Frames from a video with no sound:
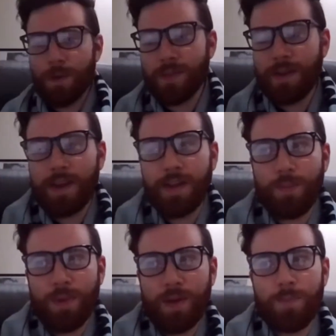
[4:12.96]
depends on how
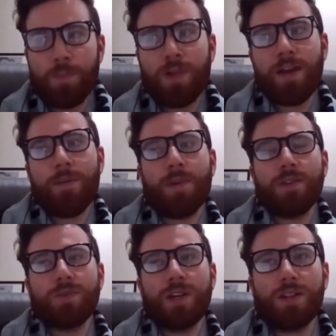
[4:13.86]
they p- play
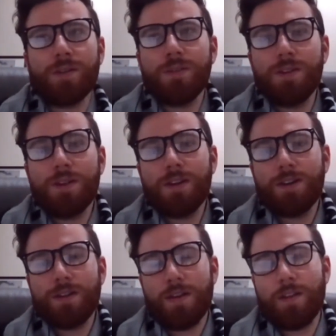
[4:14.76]
Pozuelo.
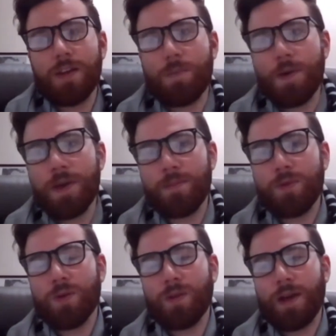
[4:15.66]
Are they going to play him
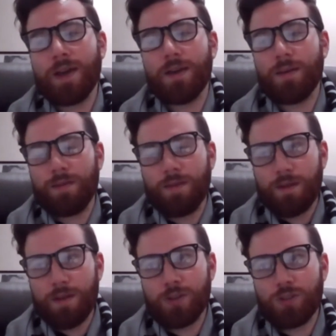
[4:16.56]
more like
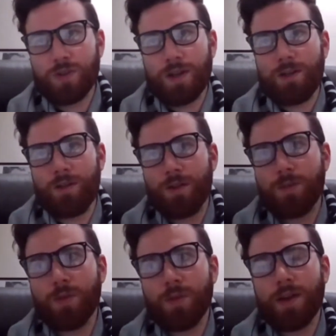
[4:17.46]
a striker
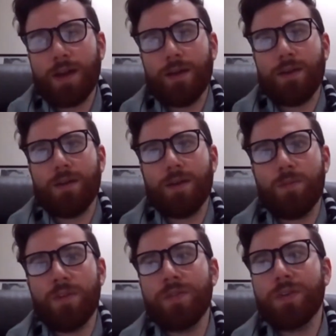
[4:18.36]
or more like a
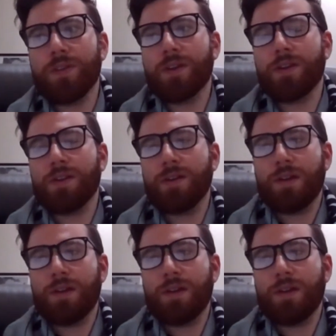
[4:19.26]
midfielder?